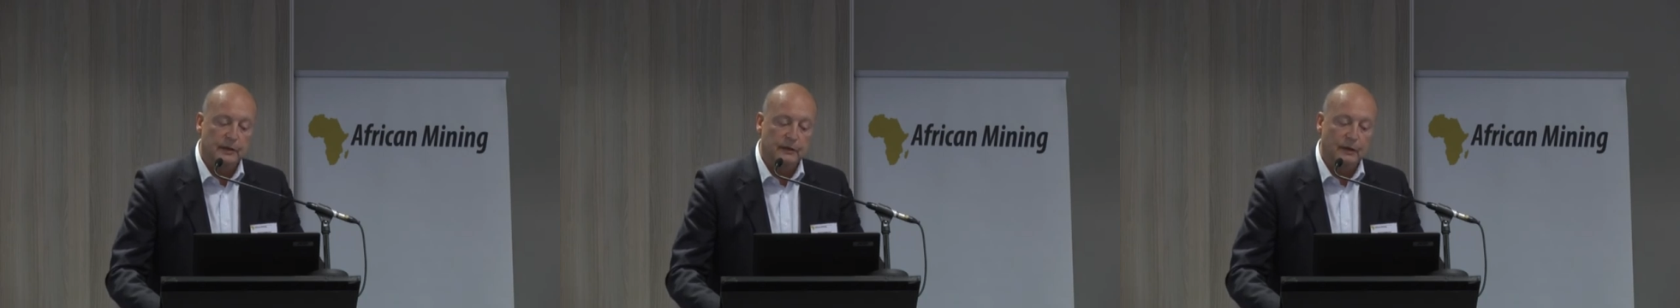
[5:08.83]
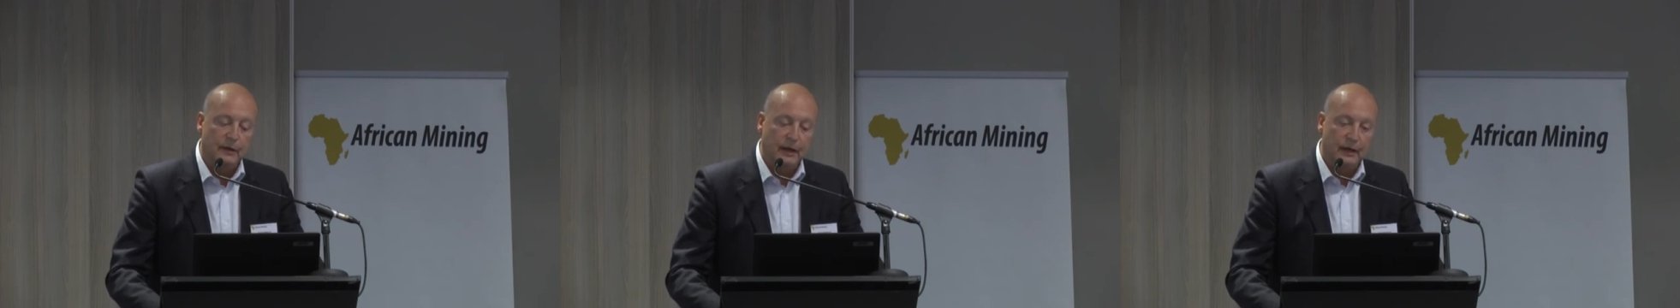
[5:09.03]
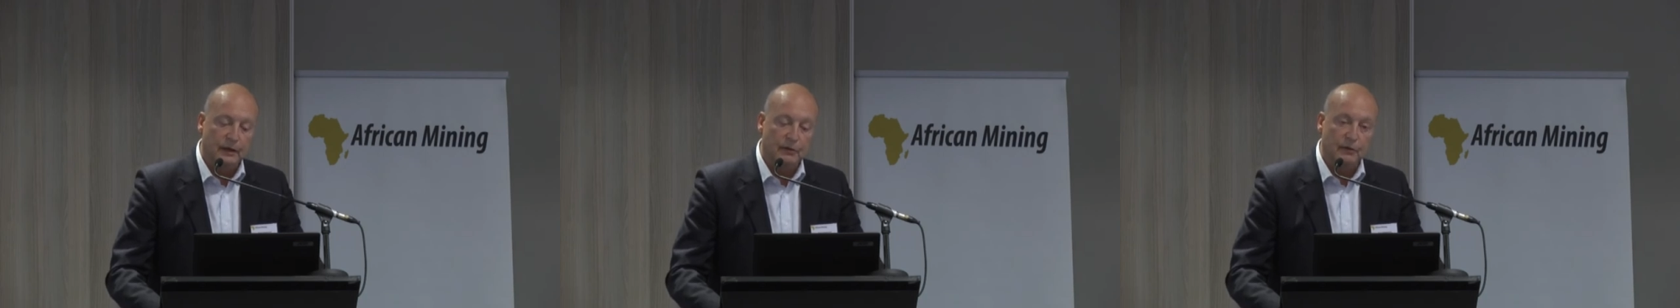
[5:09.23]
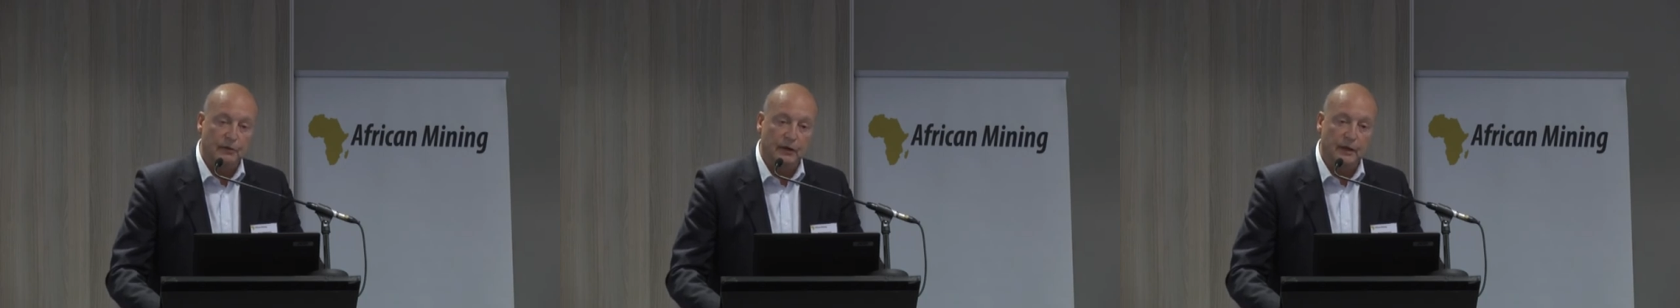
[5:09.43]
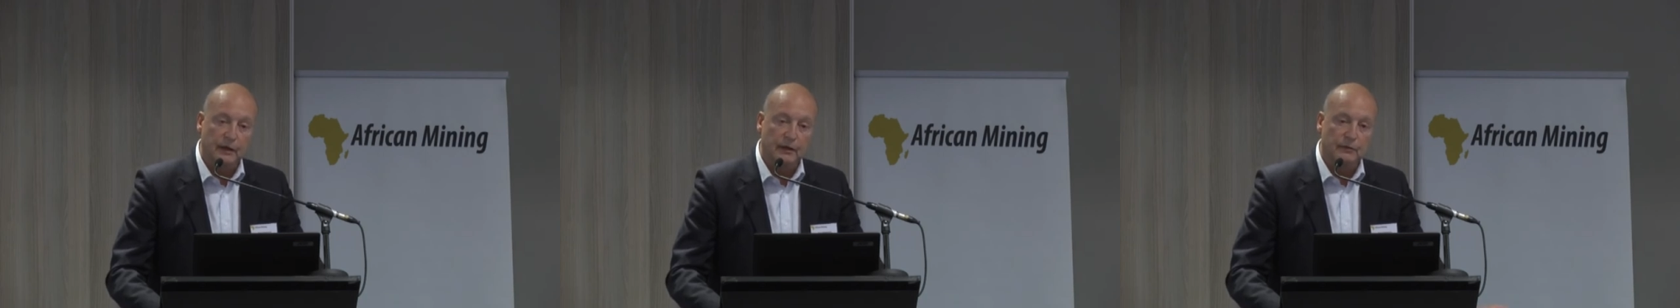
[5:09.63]
the light
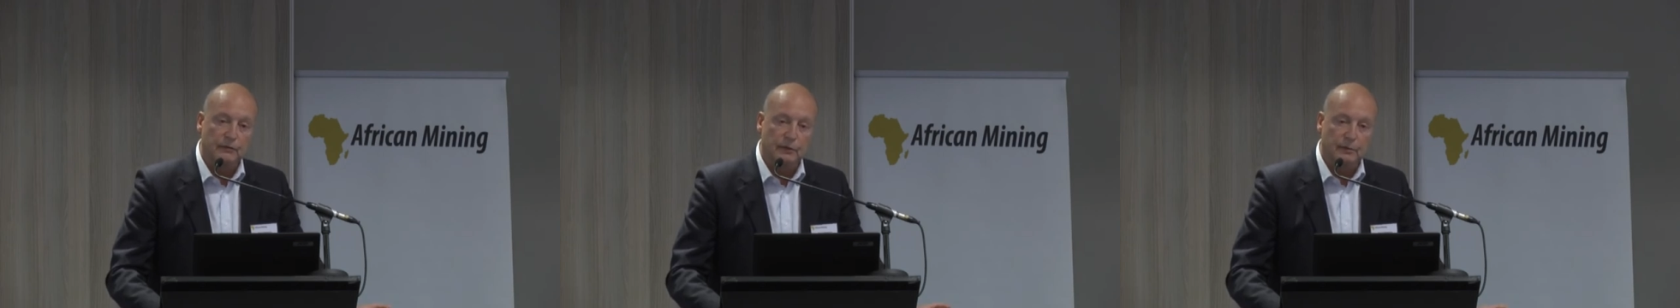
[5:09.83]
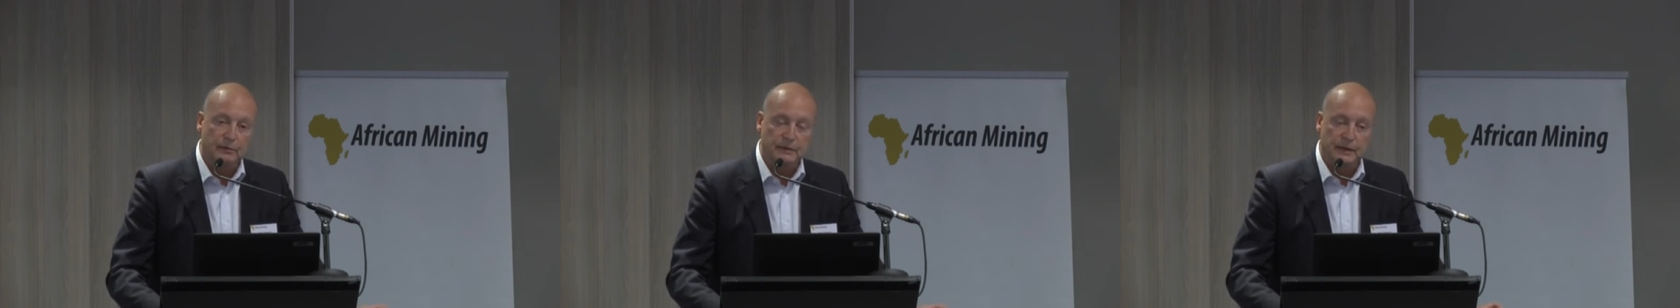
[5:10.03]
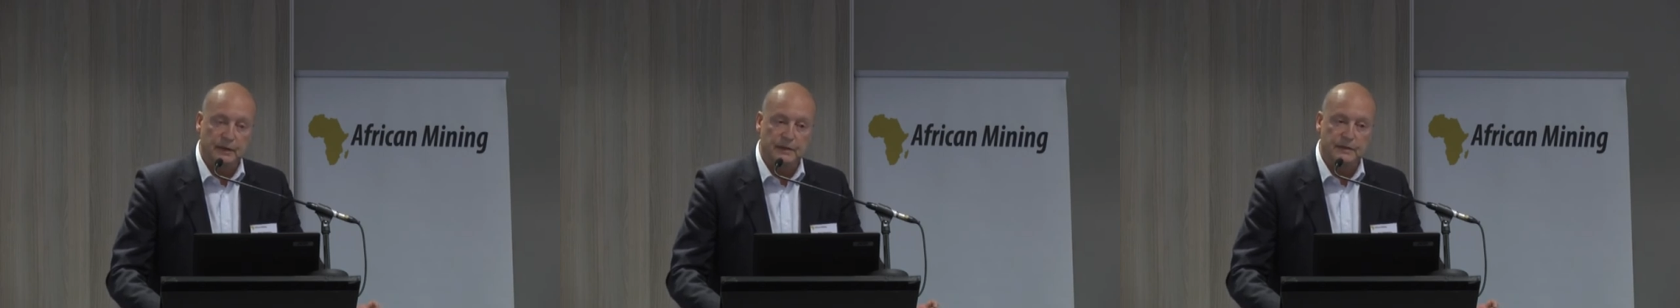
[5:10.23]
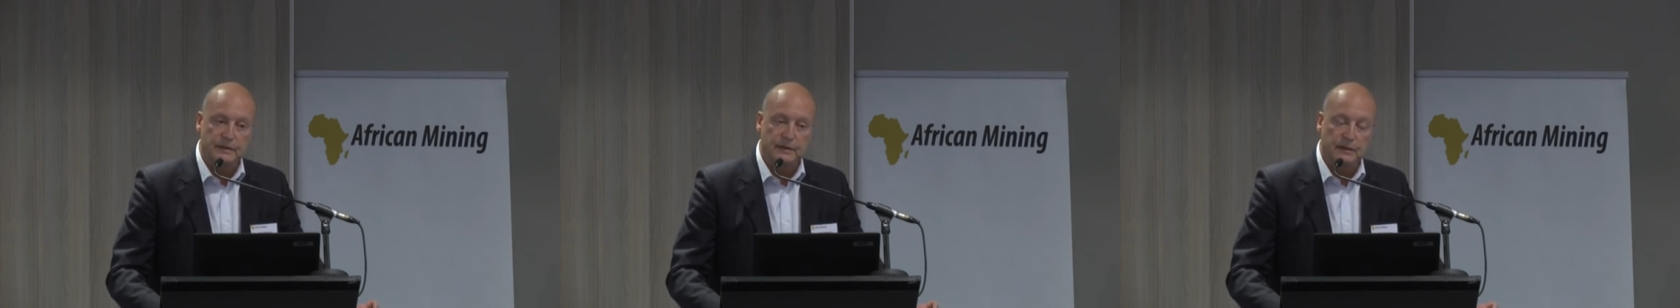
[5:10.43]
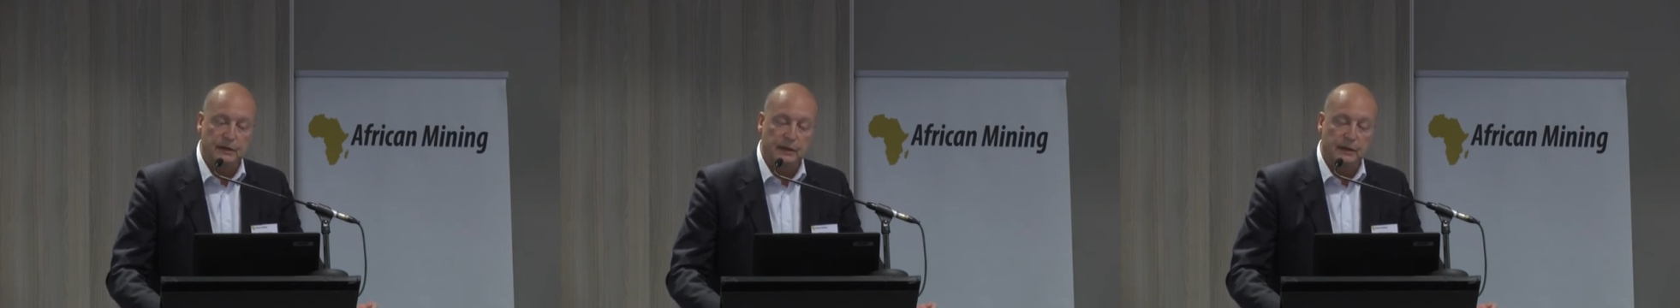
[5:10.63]
grey represents